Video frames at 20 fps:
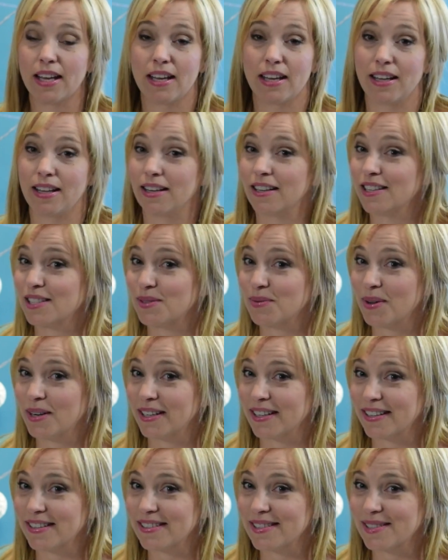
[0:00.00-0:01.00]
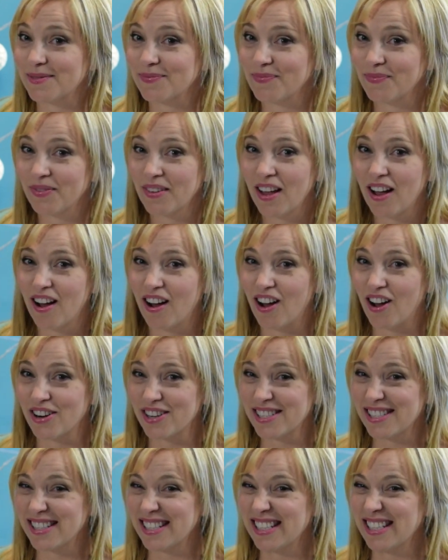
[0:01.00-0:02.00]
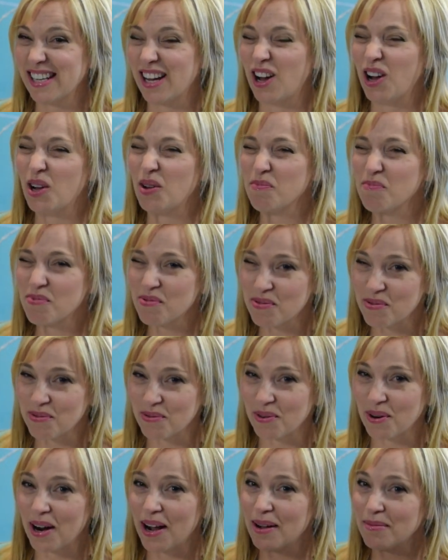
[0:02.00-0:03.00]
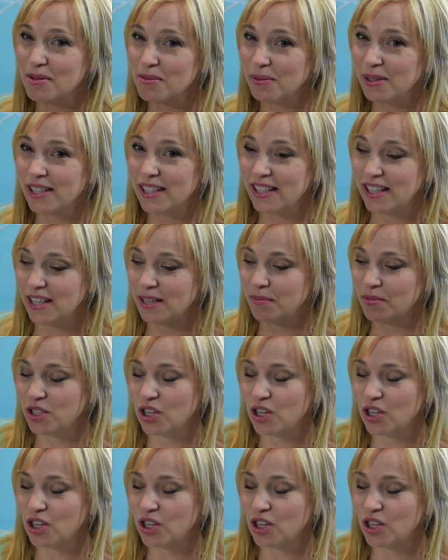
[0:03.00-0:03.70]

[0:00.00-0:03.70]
it is what it is. Honestly, I'll probably keep